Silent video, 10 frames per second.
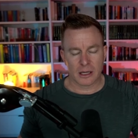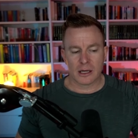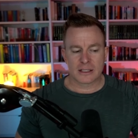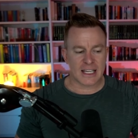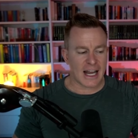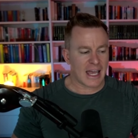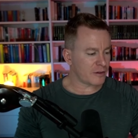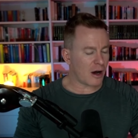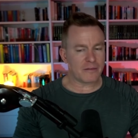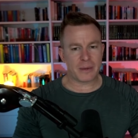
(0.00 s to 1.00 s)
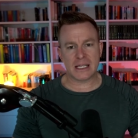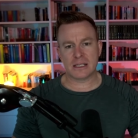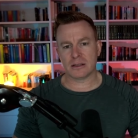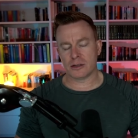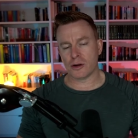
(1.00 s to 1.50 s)
Today, I've
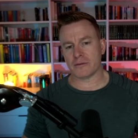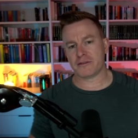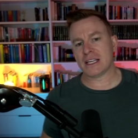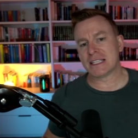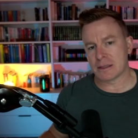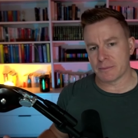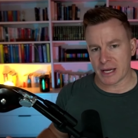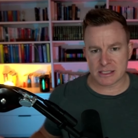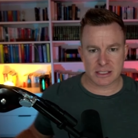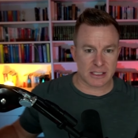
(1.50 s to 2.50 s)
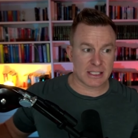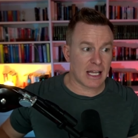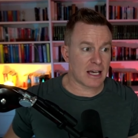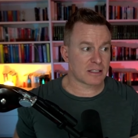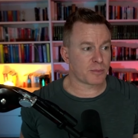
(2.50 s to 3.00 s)
been not feeling the best just the
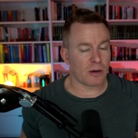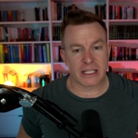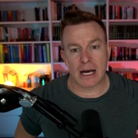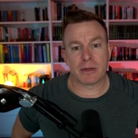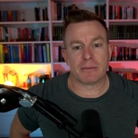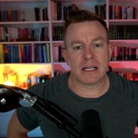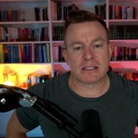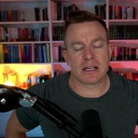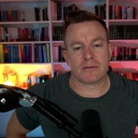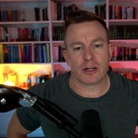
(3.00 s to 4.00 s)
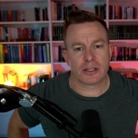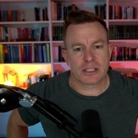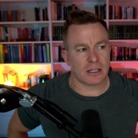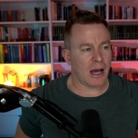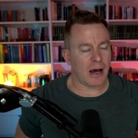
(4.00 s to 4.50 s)
last probably couple of months, and I've noticed
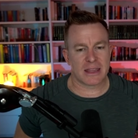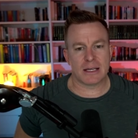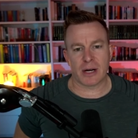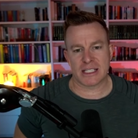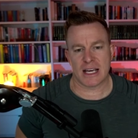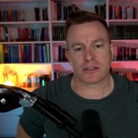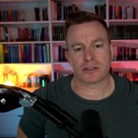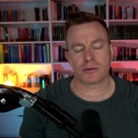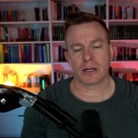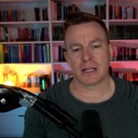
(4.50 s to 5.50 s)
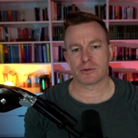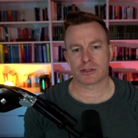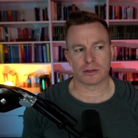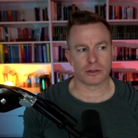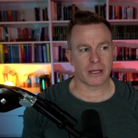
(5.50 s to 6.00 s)
that I think my testosterone levels are a
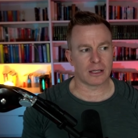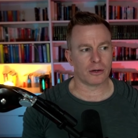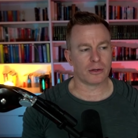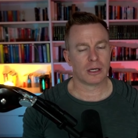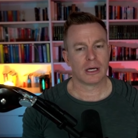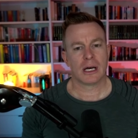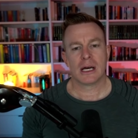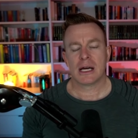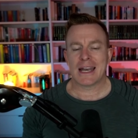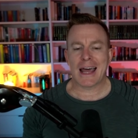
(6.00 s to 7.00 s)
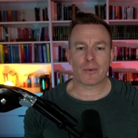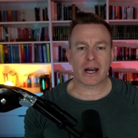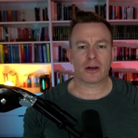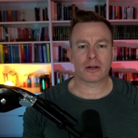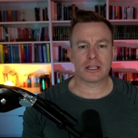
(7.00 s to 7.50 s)
little bit low. Now, when I
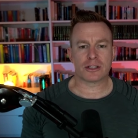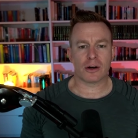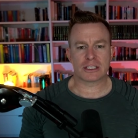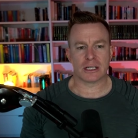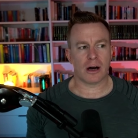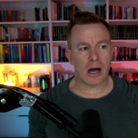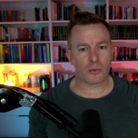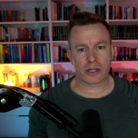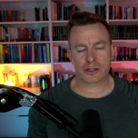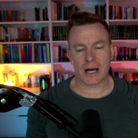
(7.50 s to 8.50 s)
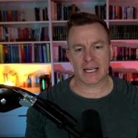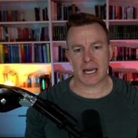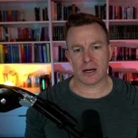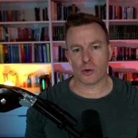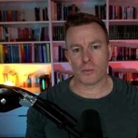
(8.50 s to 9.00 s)
go to the doctor, I want to try and
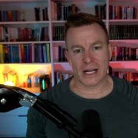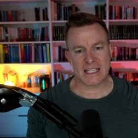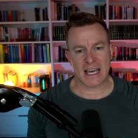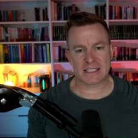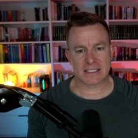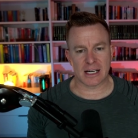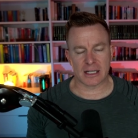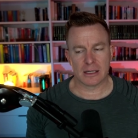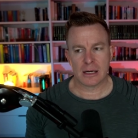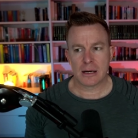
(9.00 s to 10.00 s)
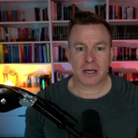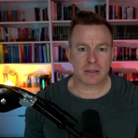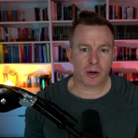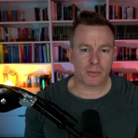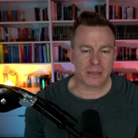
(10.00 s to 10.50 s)
get all my tests done, but the
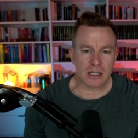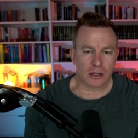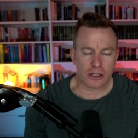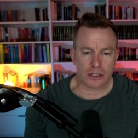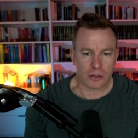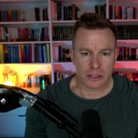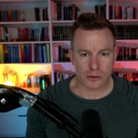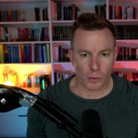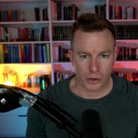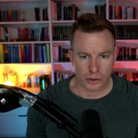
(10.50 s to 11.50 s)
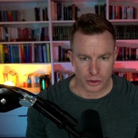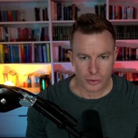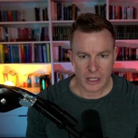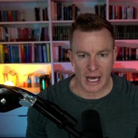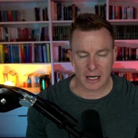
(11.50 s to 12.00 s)
problem is a lot of doctors won't do
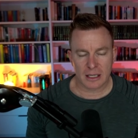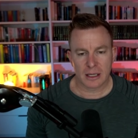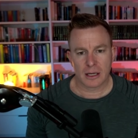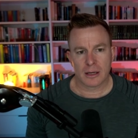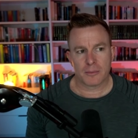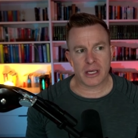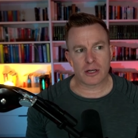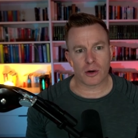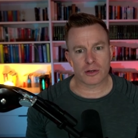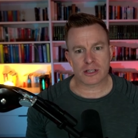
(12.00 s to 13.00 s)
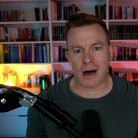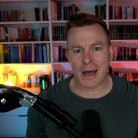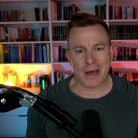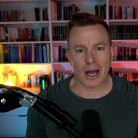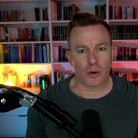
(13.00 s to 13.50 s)
that because I'm
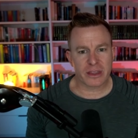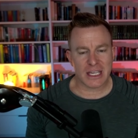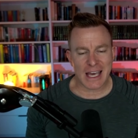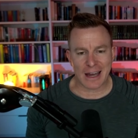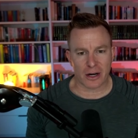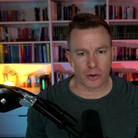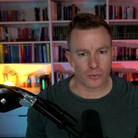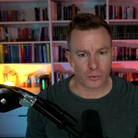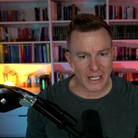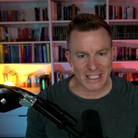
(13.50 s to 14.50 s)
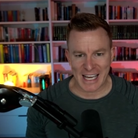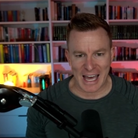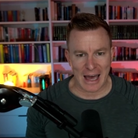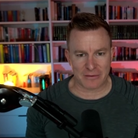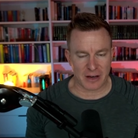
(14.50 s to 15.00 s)
healthy and I don't really
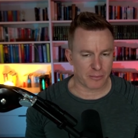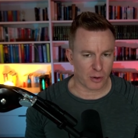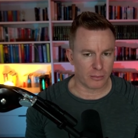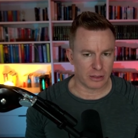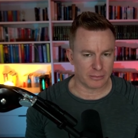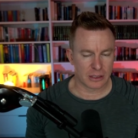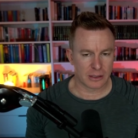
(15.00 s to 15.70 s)
have a problem.